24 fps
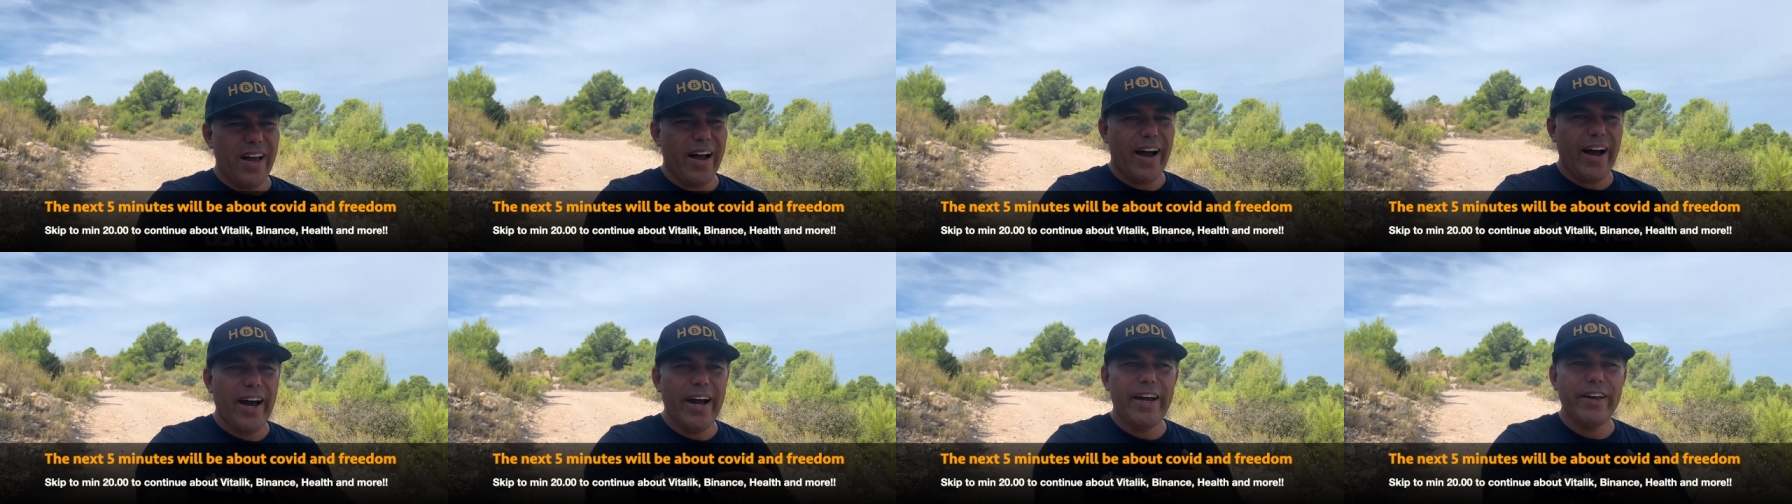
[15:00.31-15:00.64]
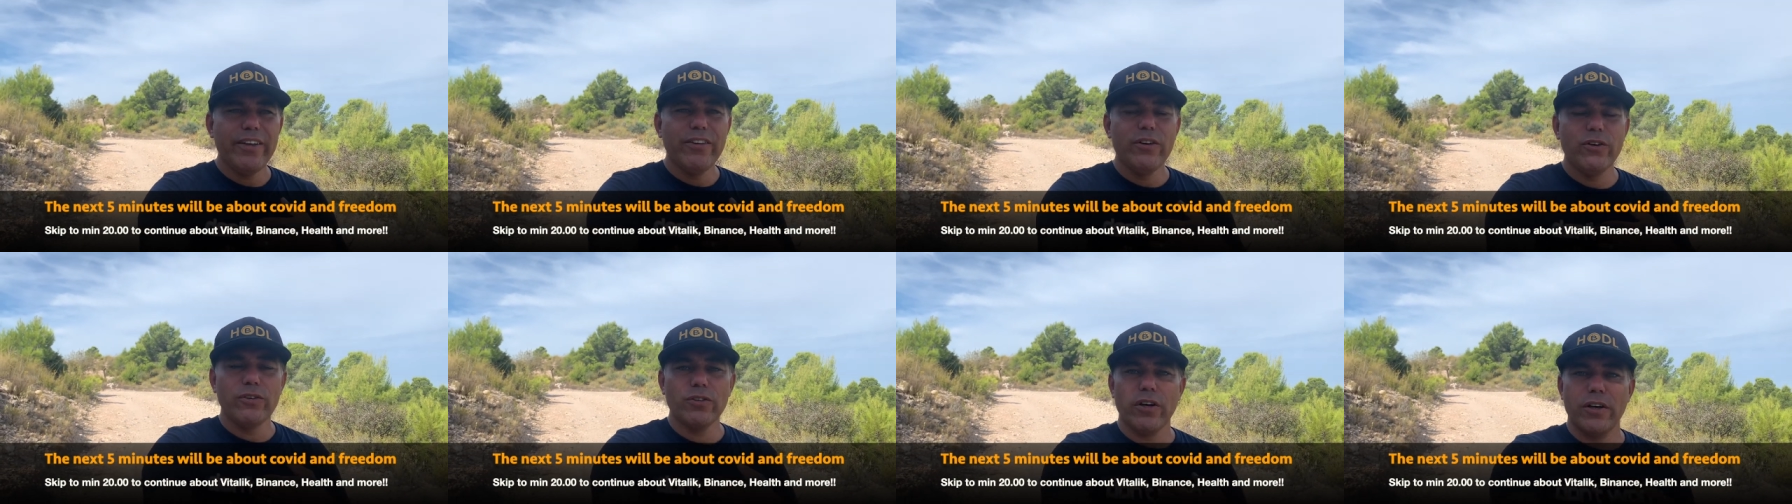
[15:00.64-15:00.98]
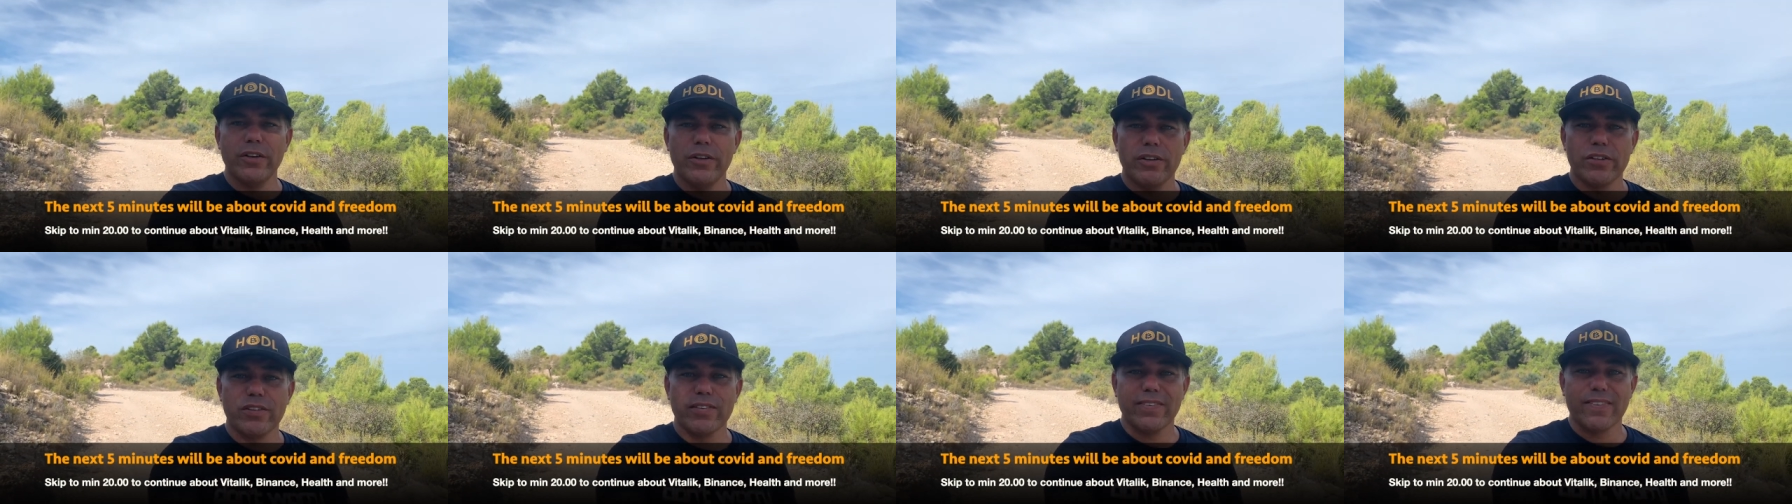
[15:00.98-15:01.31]
I don't
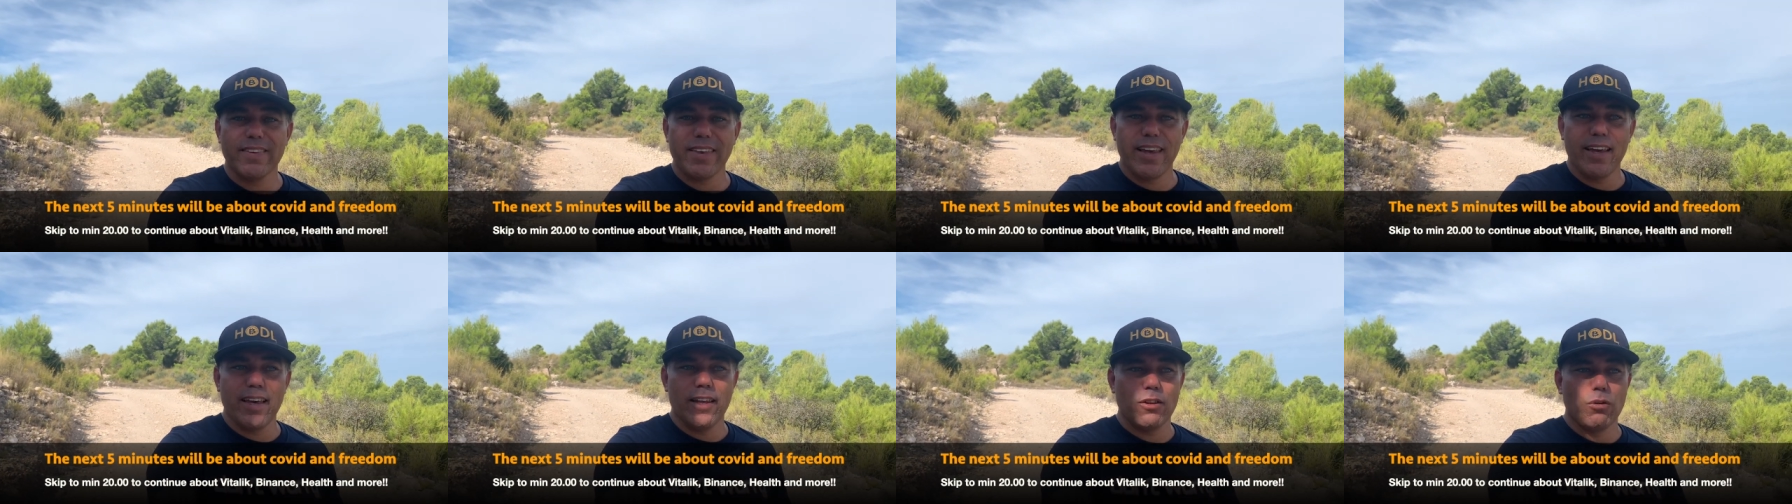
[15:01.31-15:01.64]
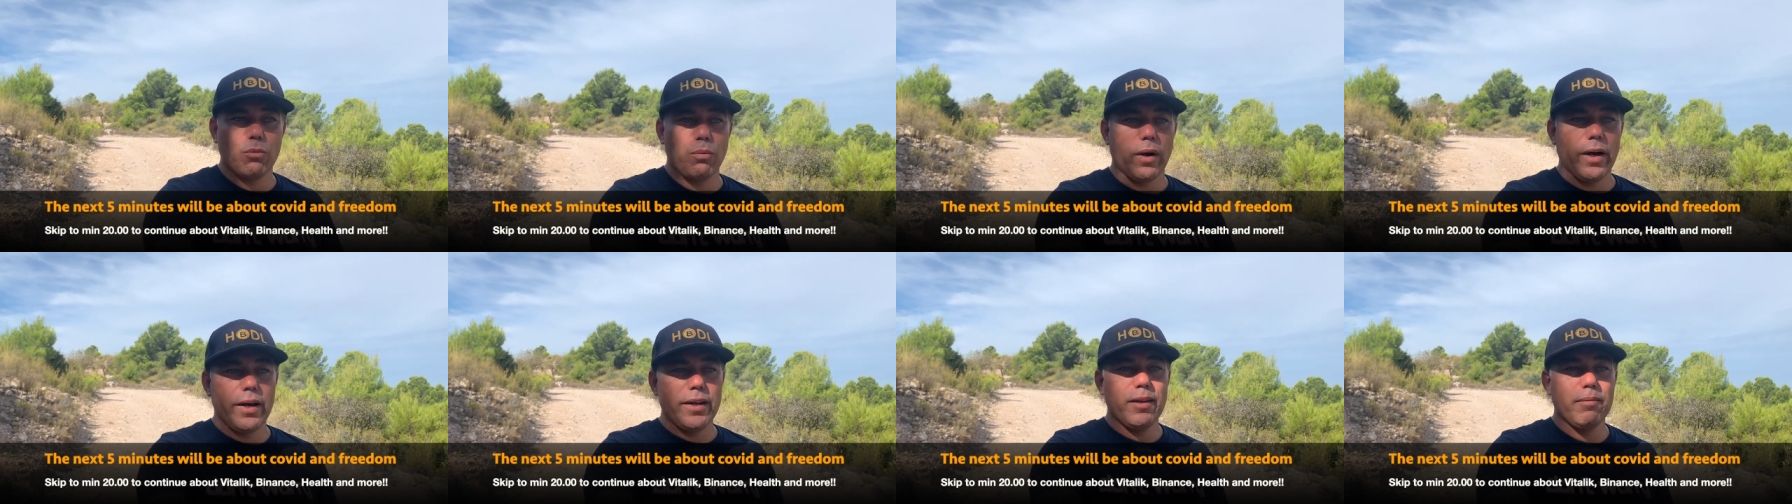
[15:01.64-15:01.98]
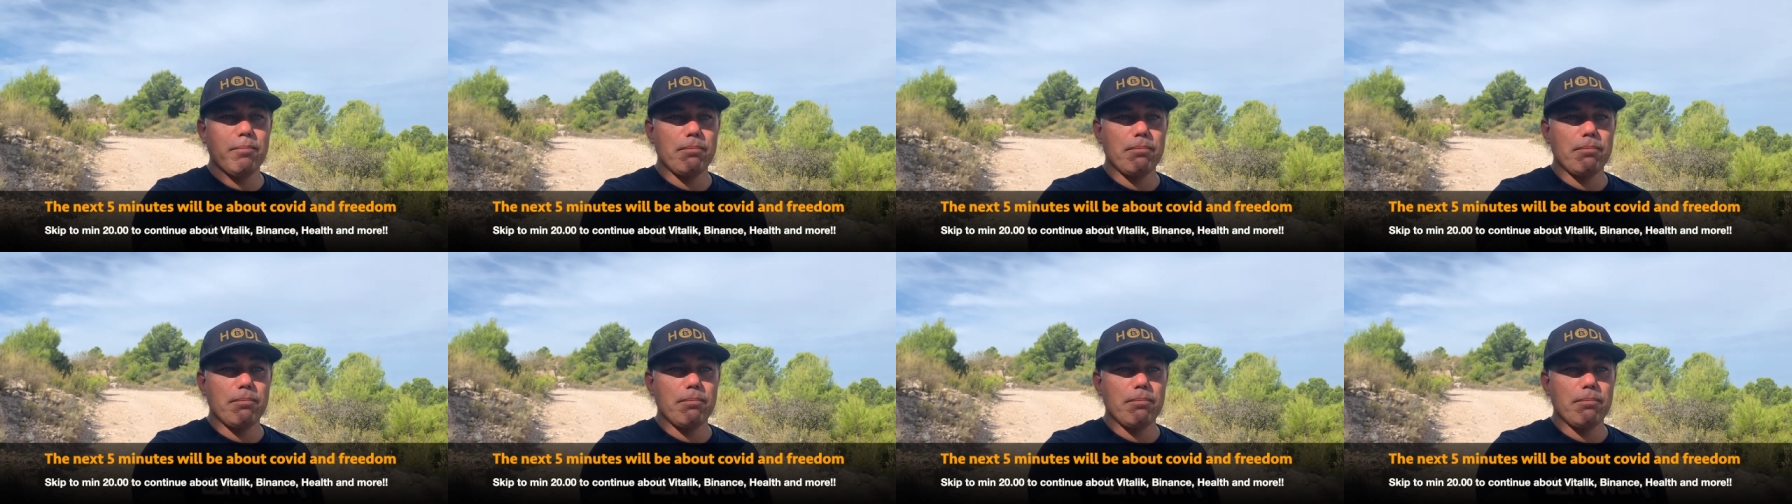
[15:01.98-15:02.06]
understand why the